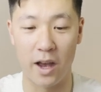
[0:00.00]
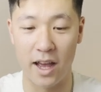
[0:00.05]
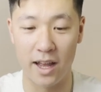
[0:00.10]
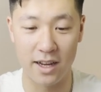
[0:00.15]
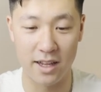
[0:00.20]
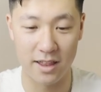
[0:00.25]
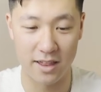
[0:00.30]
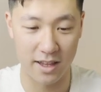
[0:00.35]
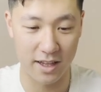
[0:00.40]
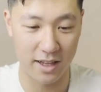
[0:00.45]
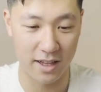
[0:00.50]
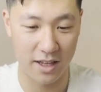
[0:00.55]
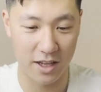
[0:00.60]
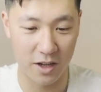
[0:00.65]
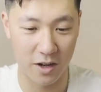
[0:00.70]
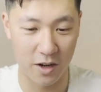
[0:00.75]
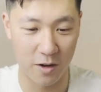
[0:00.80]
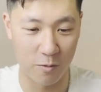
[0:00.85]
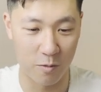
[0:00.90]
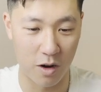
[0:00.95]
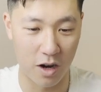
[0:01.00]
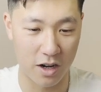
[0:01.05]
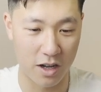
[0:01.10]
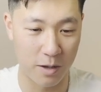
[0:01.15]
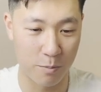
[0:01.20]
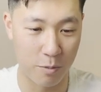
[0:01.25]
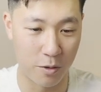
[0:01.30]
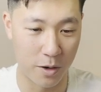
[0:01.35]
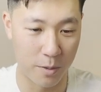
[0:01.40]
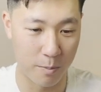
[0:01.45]
anything here in Rocky
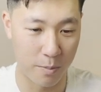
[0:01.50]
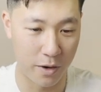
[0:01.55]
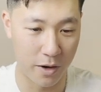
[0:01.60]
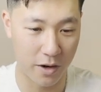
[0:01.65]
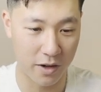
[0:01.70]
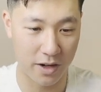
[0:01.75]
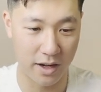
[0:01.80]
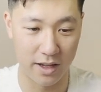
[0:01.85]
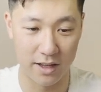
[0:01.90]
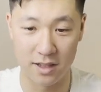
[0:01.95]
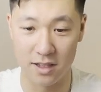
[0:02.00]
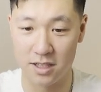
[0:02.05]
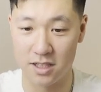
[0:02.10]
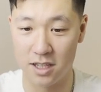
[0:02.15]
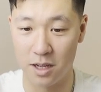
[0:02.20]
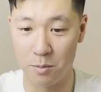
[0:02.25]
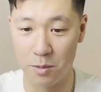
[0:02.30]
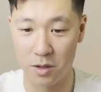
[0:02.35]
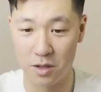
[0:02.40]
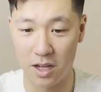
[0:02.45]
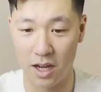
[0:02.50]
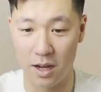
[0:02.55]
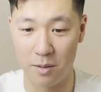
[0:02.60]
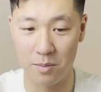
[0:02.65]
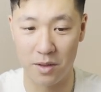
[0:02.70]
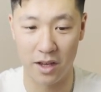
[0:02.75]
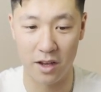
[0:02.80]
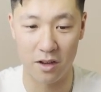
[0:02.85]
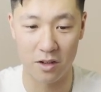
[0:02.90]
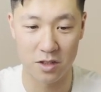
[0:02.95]
Point Park. In the summertime,
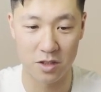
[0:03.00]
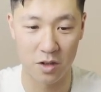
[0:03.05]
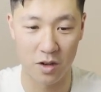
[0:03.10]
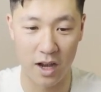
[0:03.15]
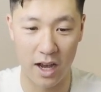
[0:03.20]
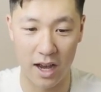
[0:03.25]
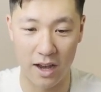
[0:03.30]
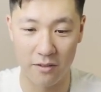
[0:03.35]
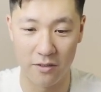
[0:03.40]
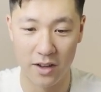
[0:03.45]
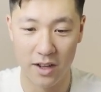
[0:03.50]
they also have